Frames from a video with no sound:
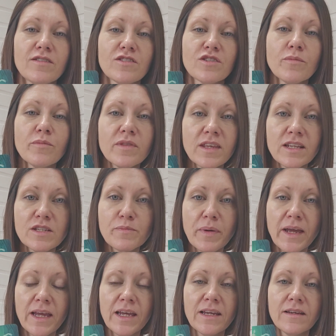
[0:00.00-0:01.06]
something's
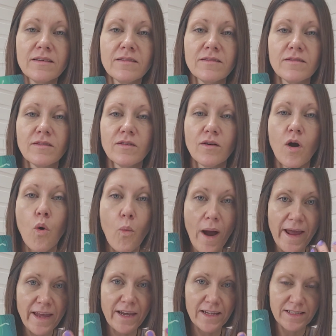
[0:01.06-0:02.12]
been
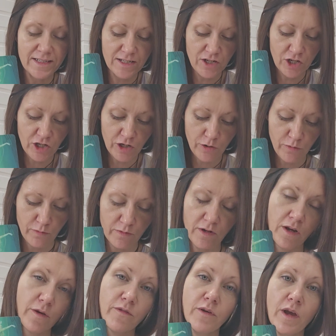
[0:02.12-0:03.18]
awakened in you.
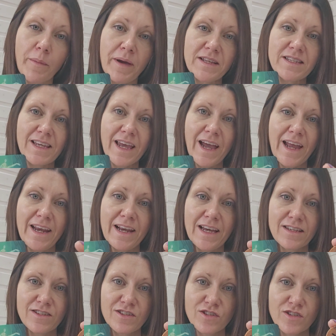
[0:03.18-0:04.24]
Like if we go back to
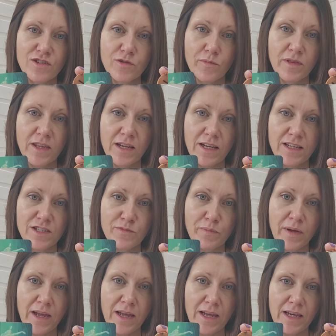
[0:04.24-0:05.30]
Canas, something has
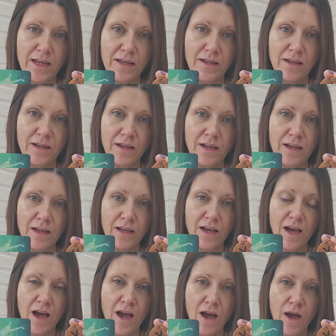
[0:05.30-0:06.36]
been
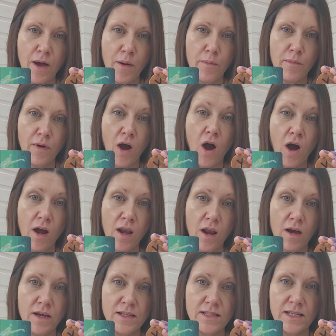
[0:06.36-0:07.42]

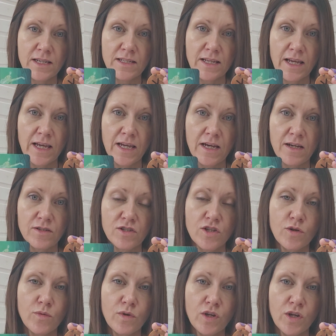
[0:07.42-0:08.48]
highlighted here
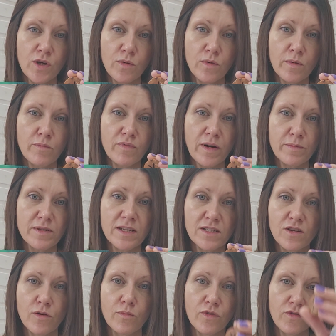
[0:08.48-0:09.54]
to you, and perhaps that's
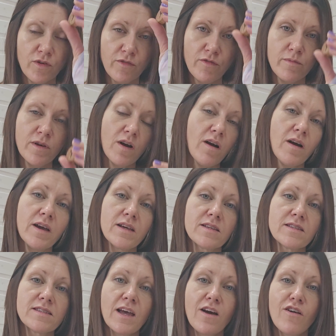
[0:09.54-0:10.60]
come through from your higher
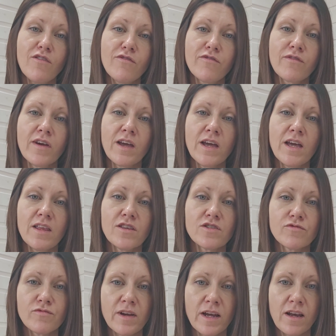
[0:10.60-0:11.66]
self. There's
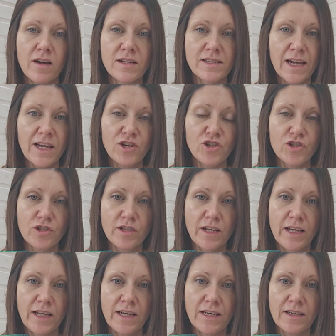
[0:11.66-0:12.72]
a realization
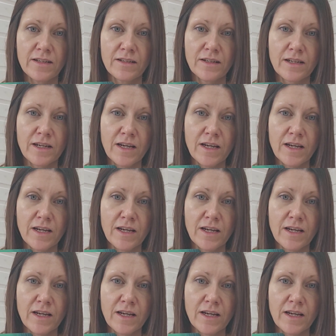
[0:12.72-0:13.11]
here.